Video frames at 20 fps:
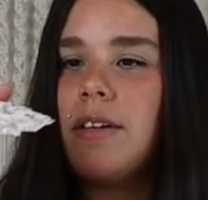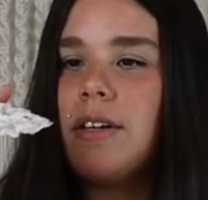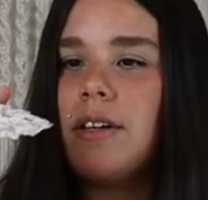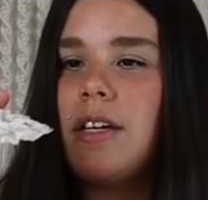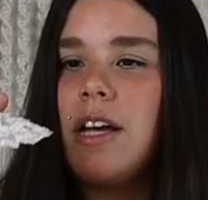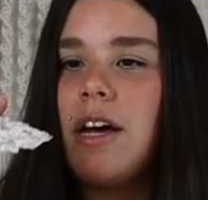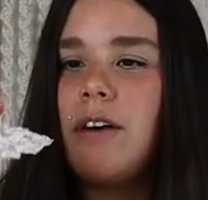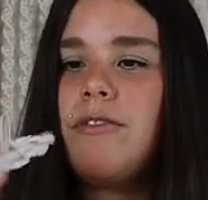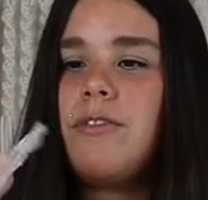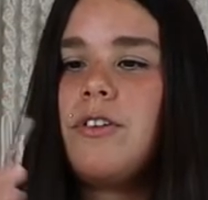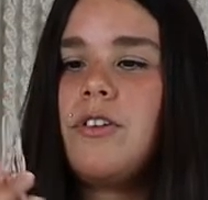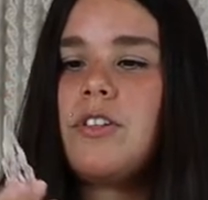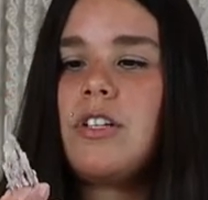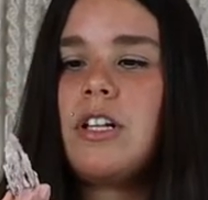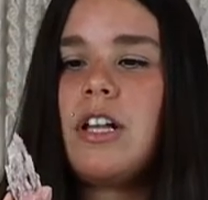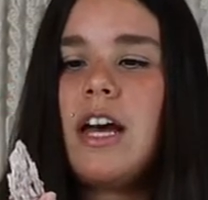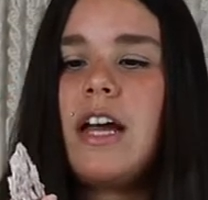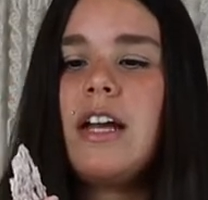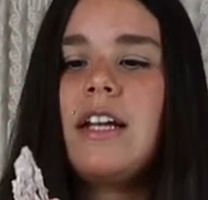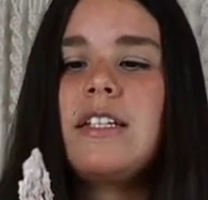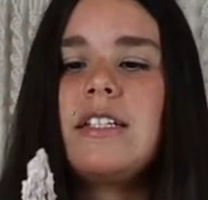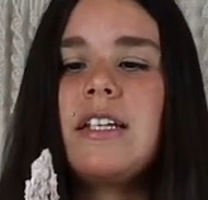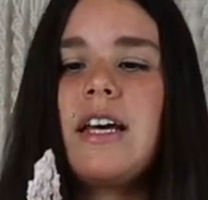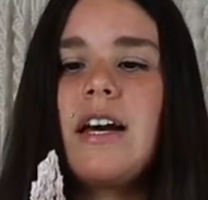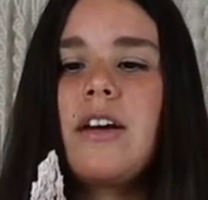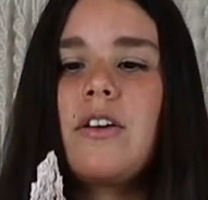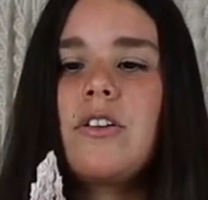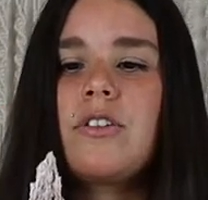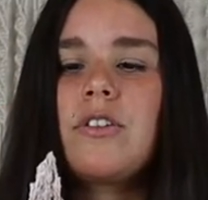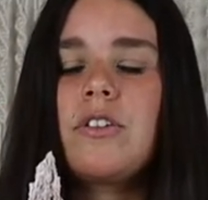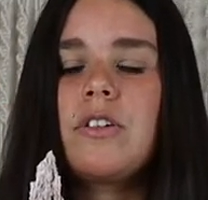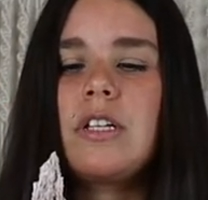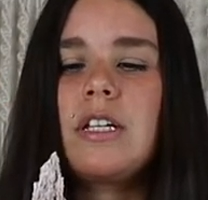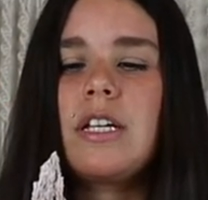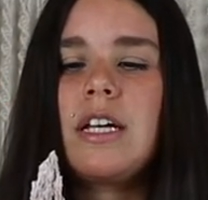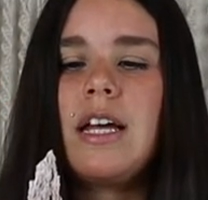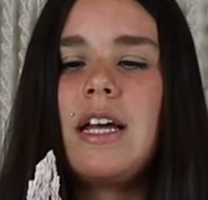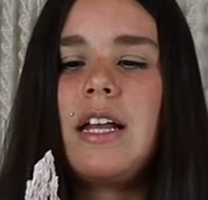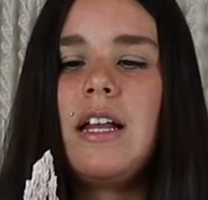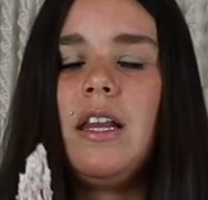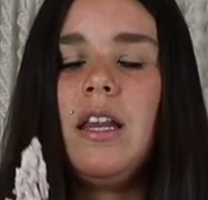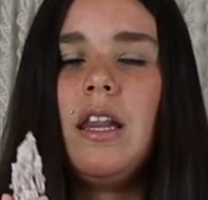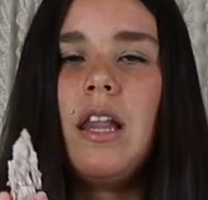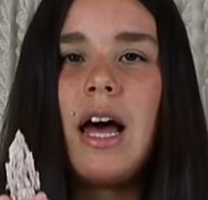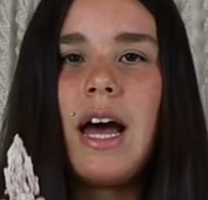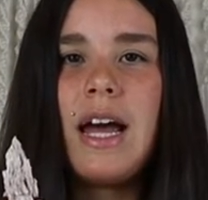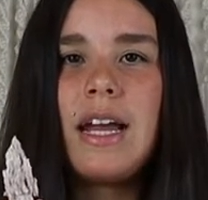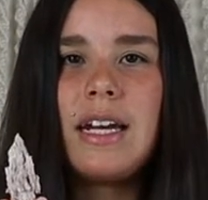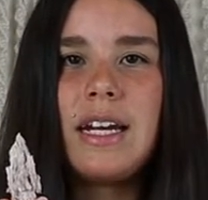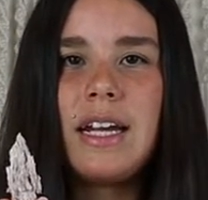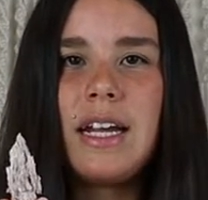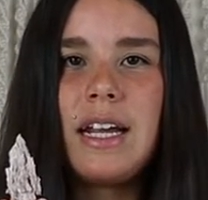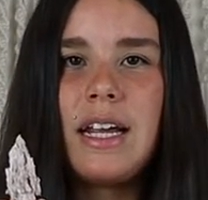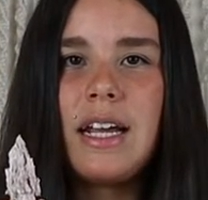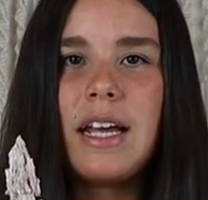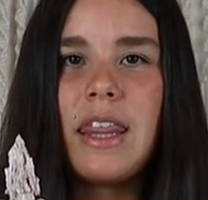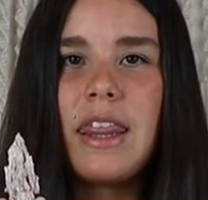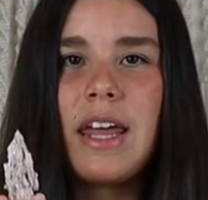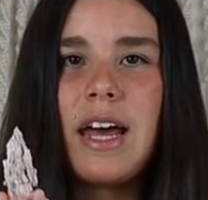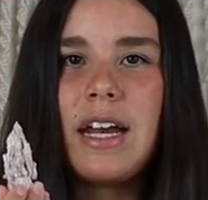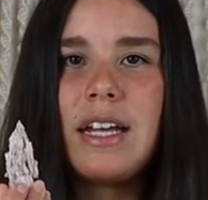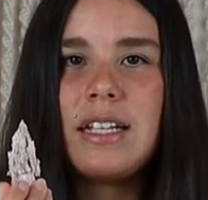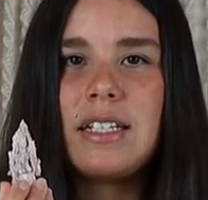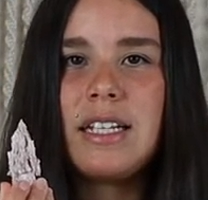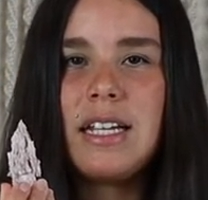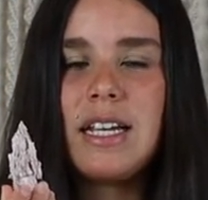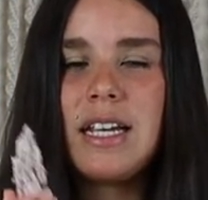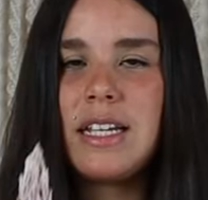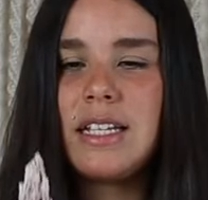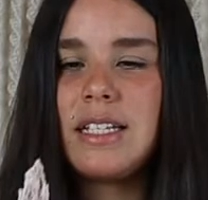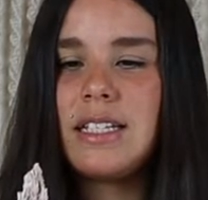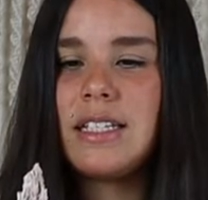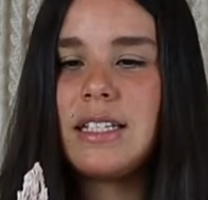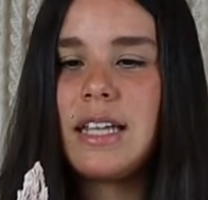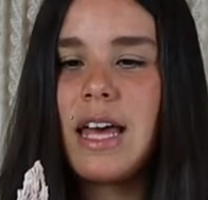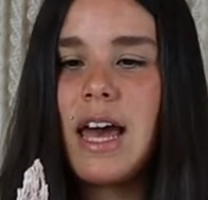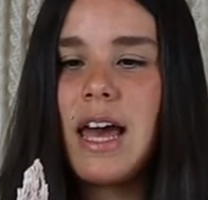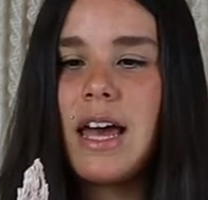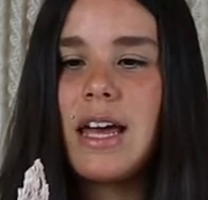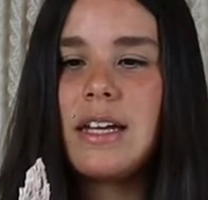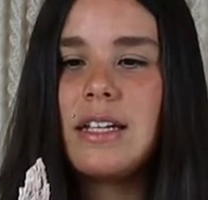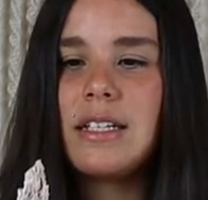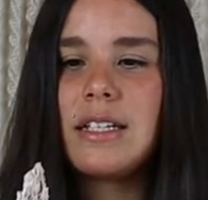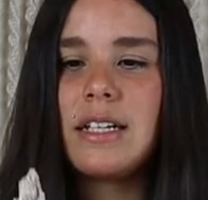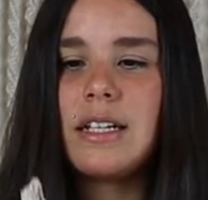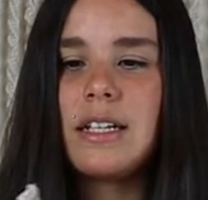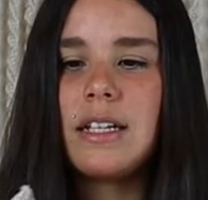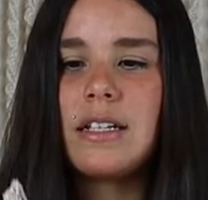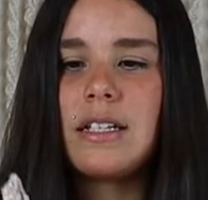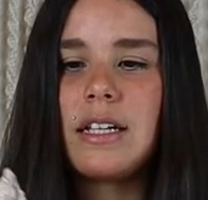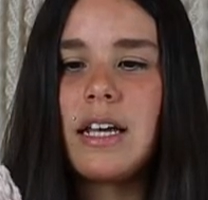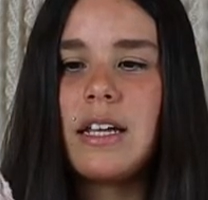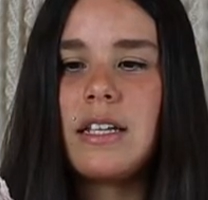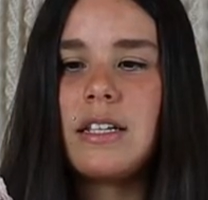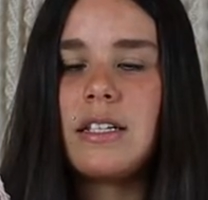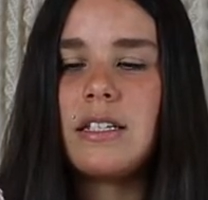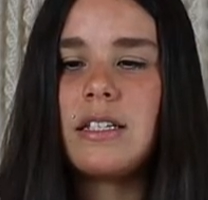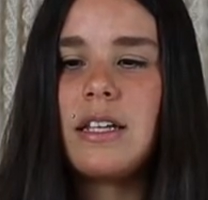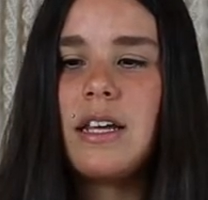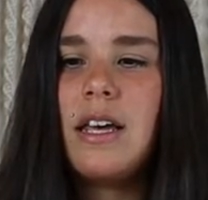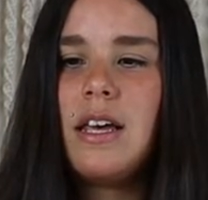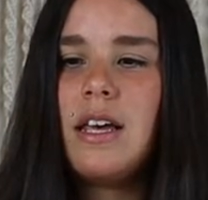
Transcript: Now fugilite is actually lightning that has hit sand and has